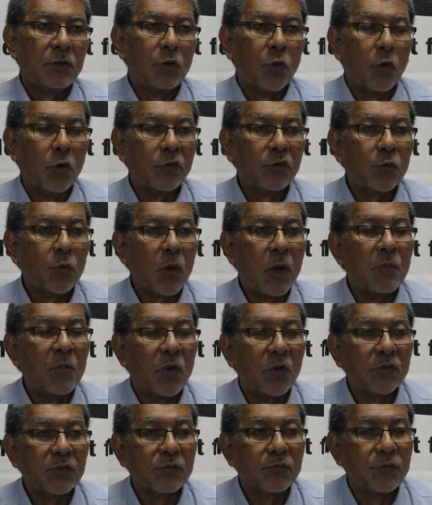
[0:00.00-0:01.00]
those who are
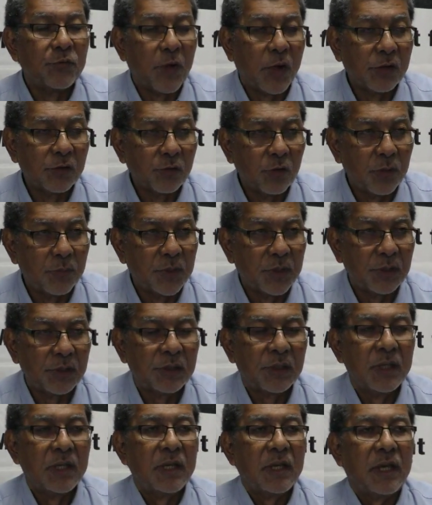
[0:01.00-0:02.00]
most
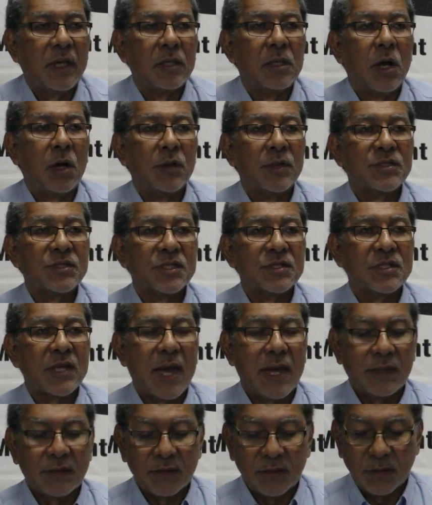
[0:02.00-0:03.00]
vulnerable in our
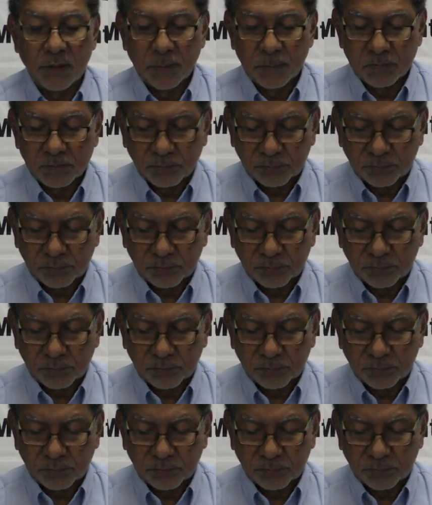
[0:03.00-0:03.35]
society.